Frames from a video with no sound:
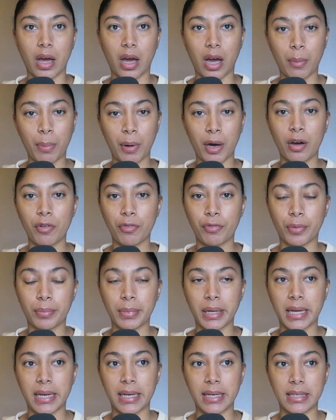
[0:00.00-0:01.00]
Apart from
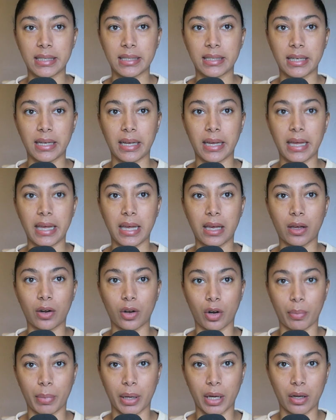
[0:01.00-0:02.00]
his
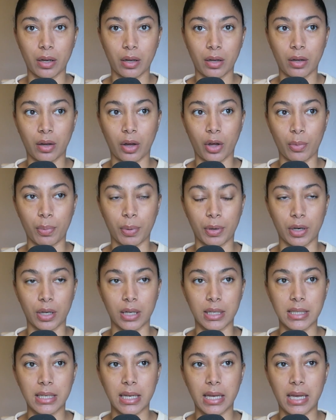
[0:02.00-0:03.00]
economic
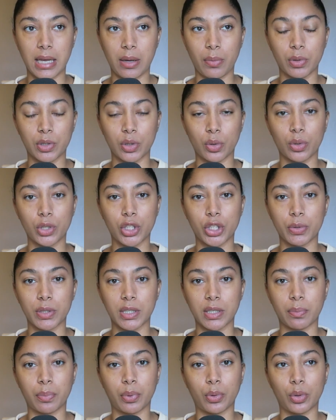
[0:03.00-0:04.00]
openness, he was also a
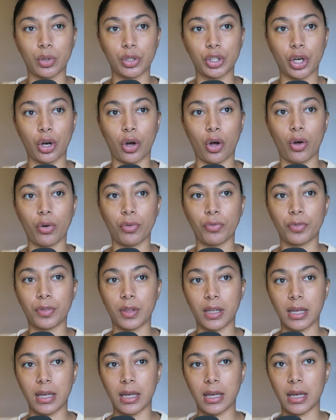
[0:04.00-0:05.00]
supporter of
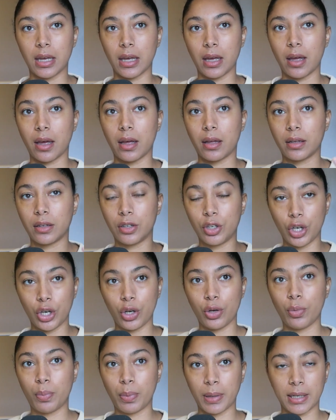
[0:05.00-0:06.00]
the
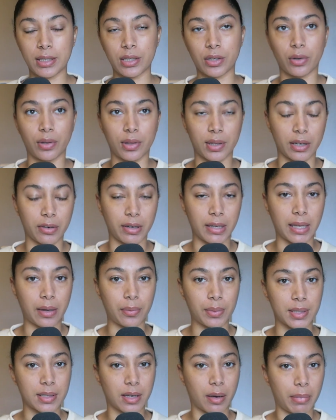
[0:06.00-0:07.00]
new political theory that
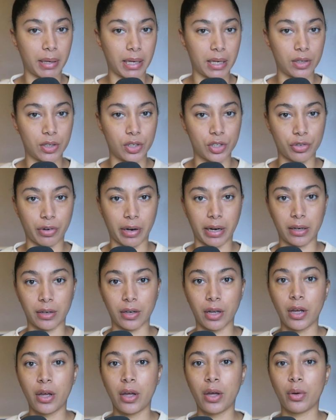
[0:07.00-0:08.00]
was coming into trend,
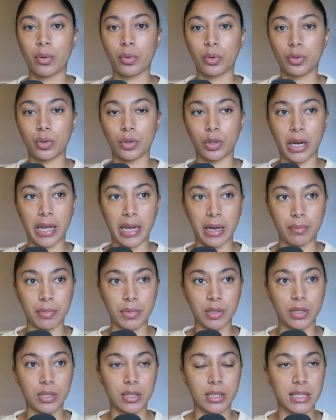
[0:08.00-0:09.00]
named
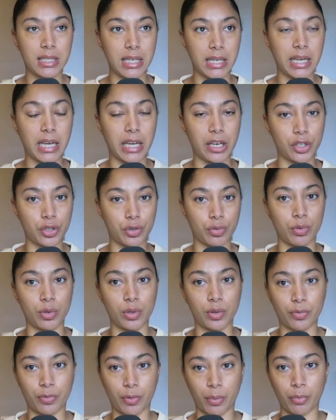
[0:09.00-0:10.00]
seeking
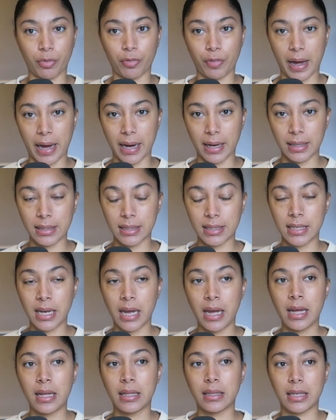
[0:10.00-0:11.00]
truth from facts.
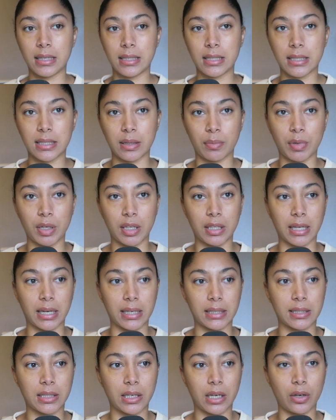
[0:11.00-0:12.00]
This is something
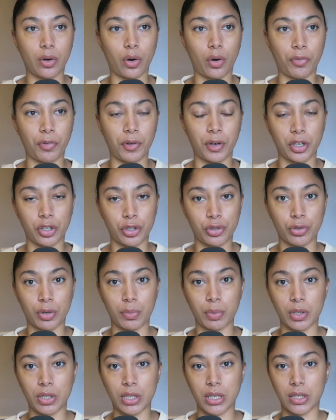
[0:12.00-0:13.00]
that's often
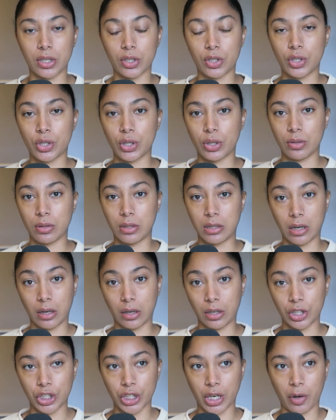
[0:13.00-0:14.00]
attributed to
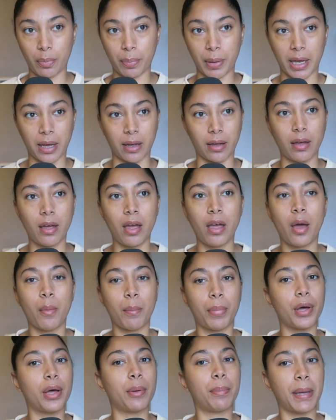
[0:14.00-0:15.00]
Deng Xiaoping.
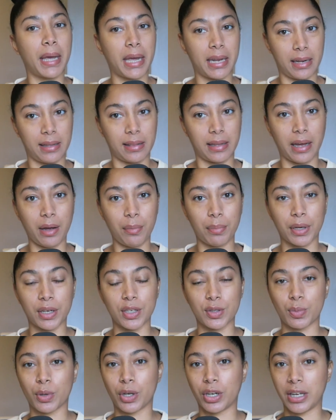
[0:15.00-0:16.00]
Put a pin in that
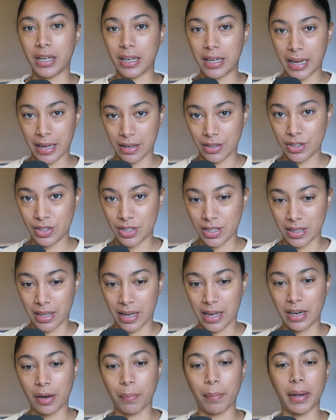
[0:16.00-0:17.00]
because we're going to get to
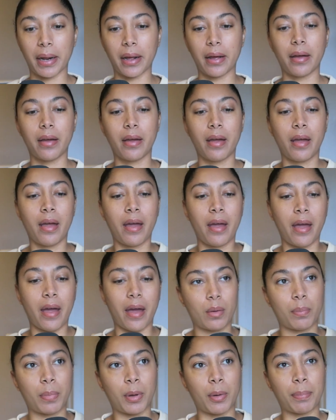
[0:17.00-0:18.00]
that in a minute.
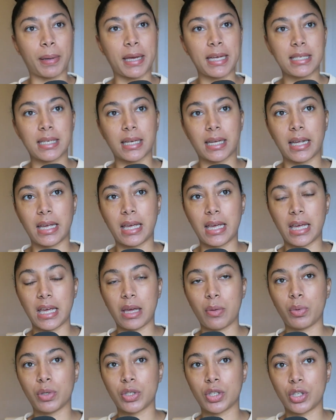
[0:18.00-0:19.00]
But basically, he
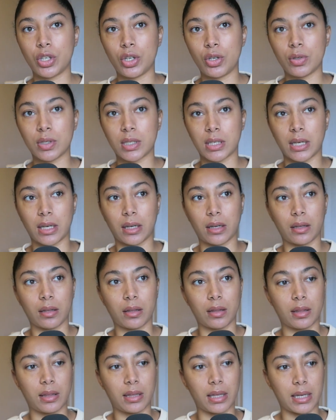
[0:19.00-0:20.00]
was using
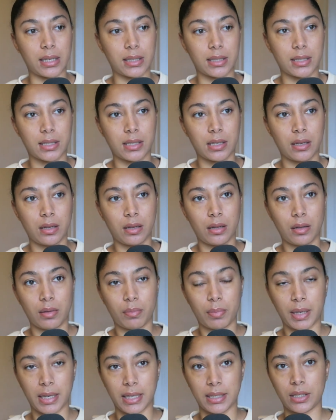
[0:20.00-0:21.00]
this
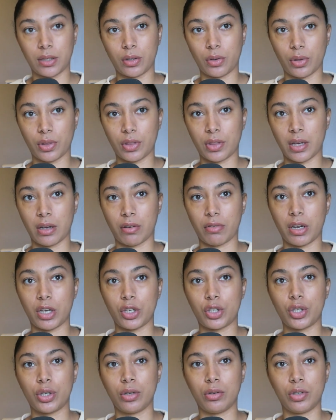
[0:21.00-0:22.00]
political theory
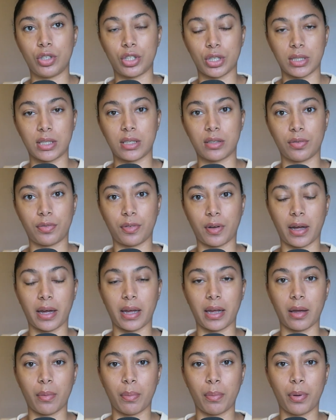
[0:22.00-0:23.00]
to
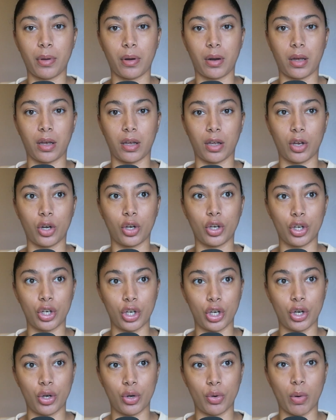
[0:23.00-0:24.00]
justify putting
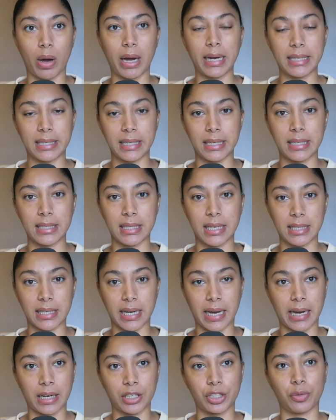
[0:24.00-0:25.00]
new ideas into
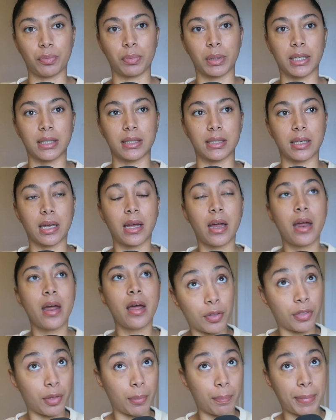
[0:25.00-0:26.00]
action, because
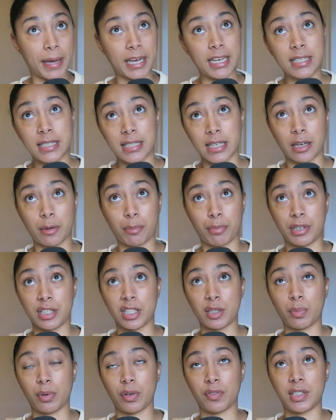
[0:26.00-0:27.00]
the basic
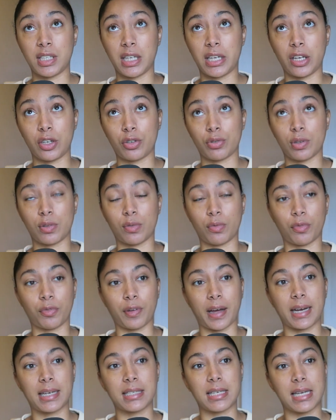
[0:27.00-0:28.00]
principle of seeking truth from
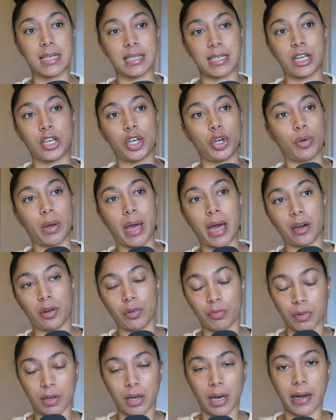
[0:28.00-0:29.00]
facts is that you
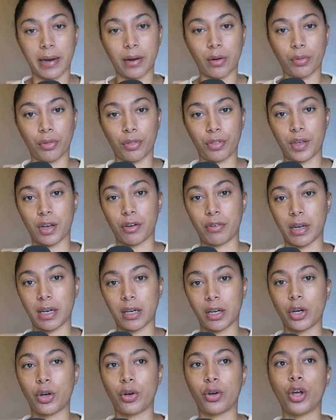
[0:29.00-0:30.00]
cannot rely on theory
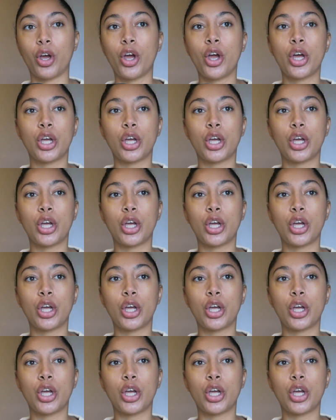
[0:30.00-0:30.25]
alone.